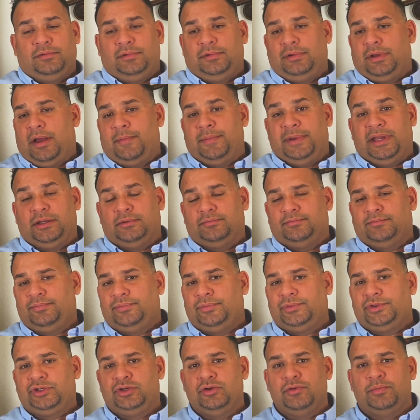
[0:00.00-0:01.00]
I mean,
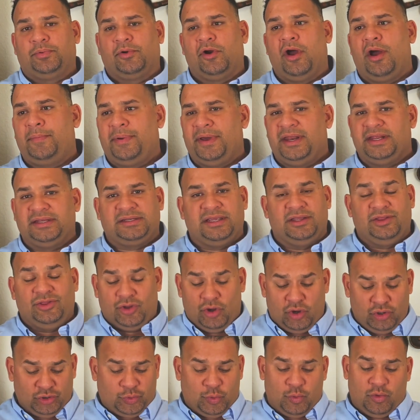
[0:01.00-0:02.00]
2 properties, and
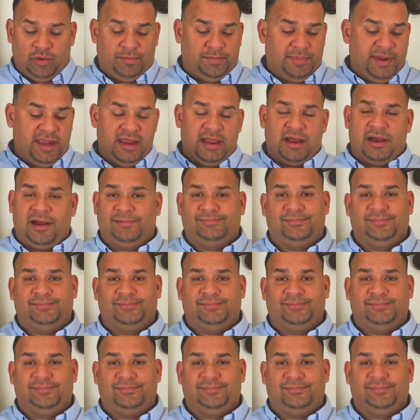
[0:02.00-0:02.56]
those would be